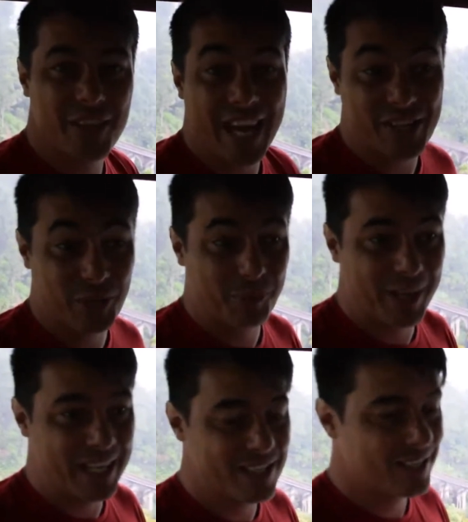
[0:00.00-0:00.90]
the actual
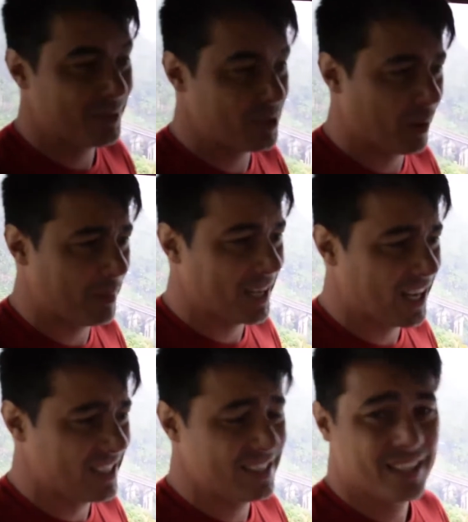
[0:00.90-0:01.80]
bridge, which would have been
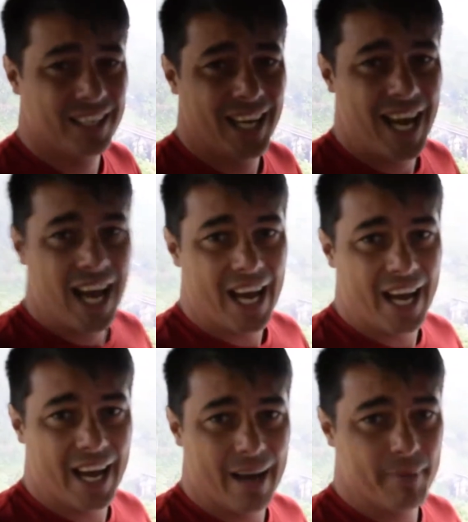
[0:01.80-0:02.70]
nice.
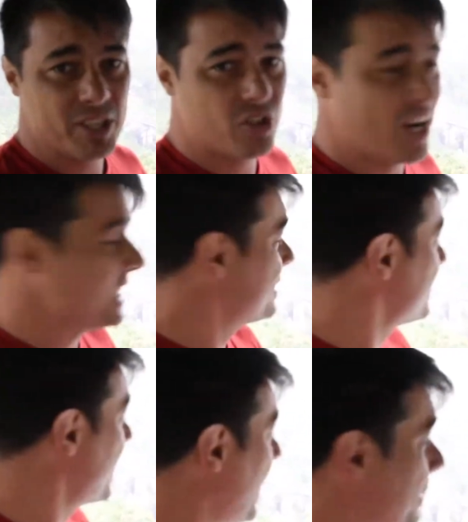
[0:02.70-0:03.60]
I'm going to try and
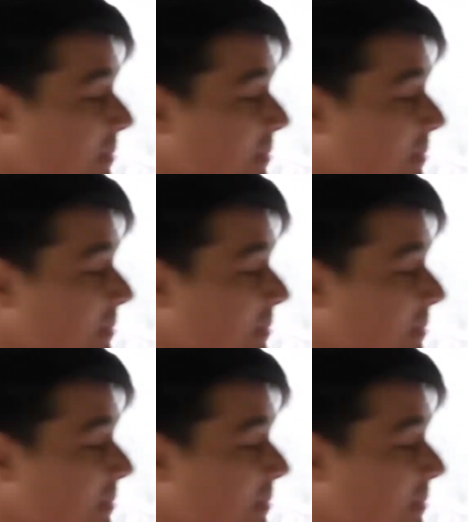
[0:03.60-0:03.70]
set up,